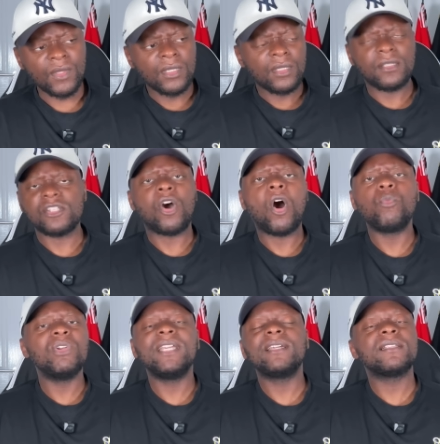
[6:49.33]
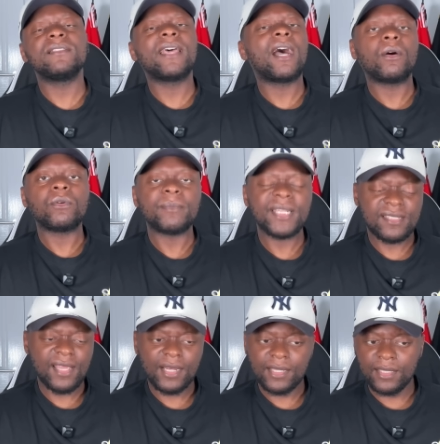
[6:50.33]
This holier than thou
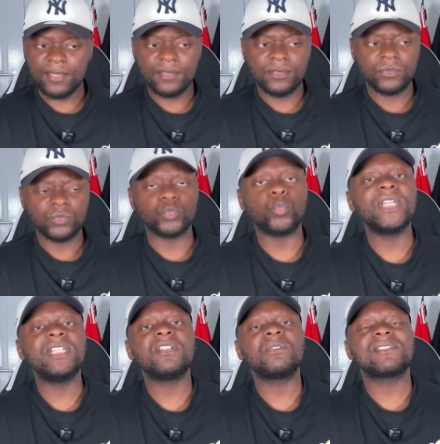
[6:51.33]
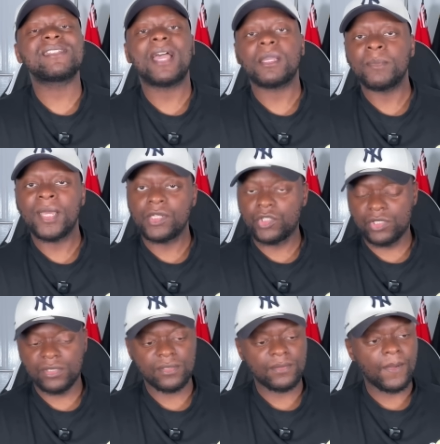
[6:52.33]
mentality. We don't sack
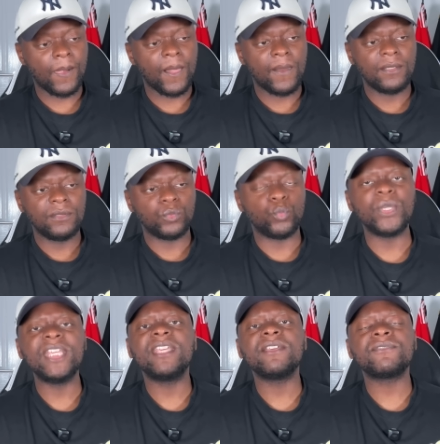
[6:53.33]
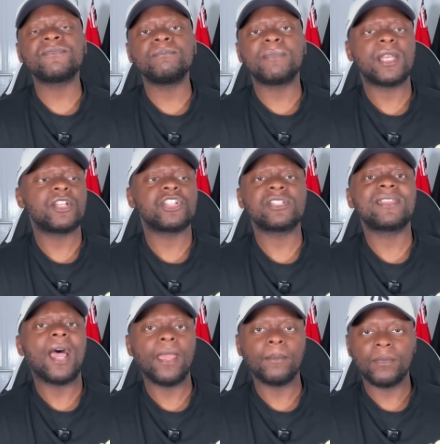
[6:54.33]
managers. We give managers
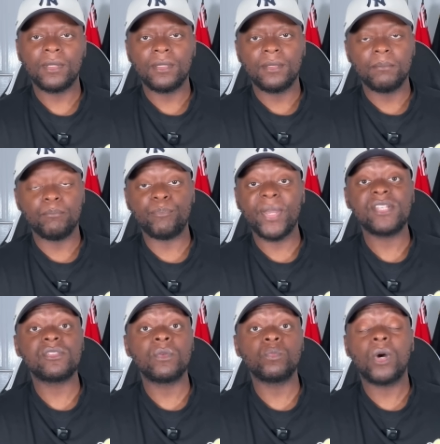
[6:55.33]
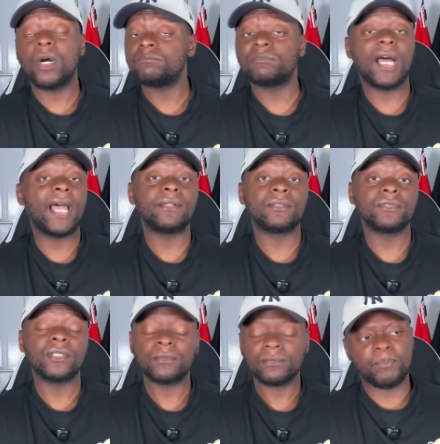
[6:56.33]
time. Based on what? I don't
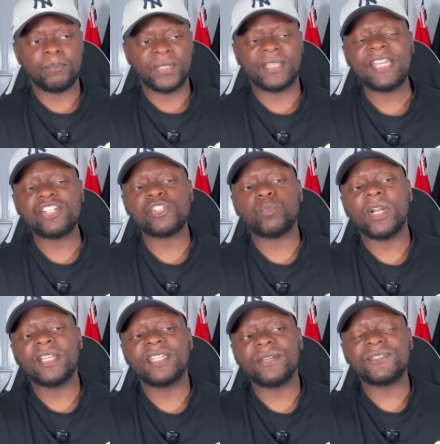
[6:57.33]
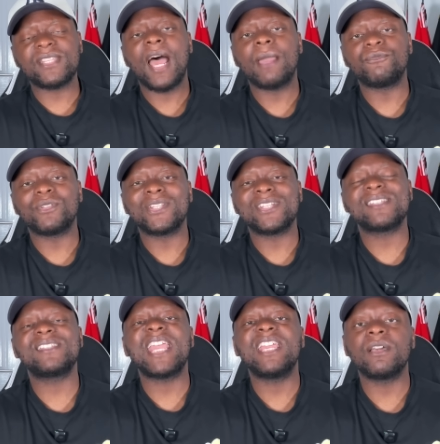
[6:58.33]
know. But they just want to give time for the
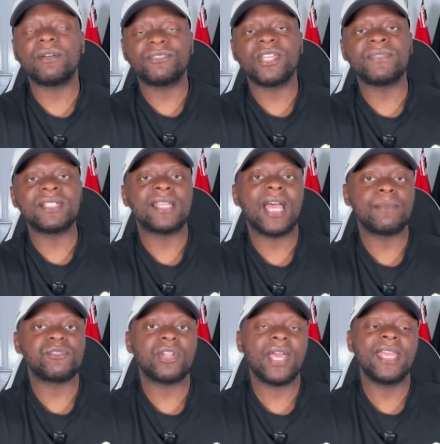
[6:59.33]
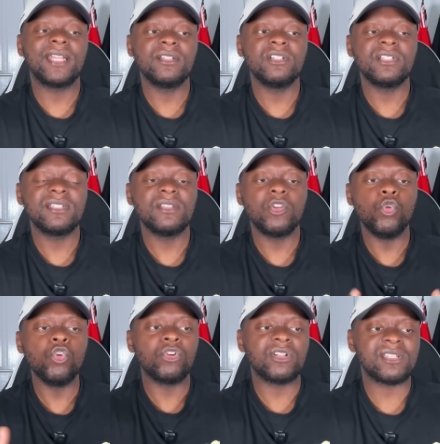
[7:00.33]
sake of giving time so that it
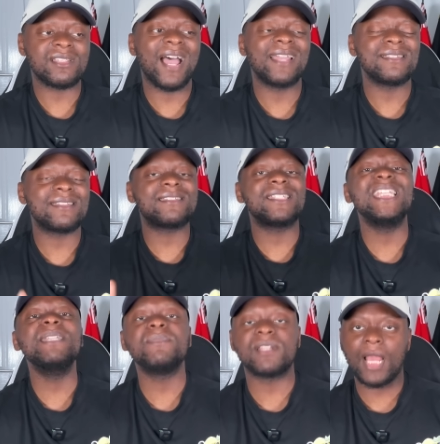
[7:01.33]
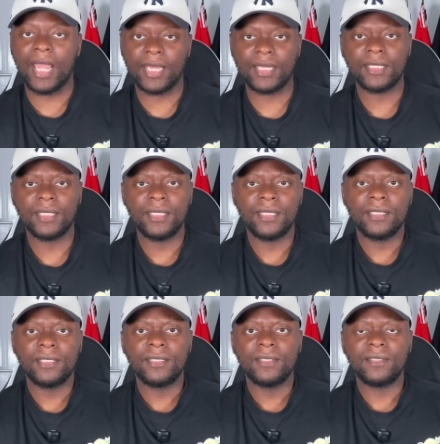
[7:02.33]
looks and seems like
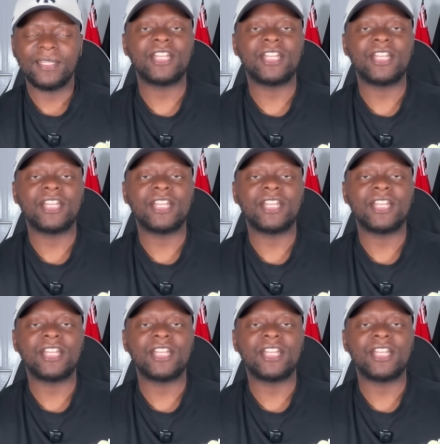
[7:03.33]
they're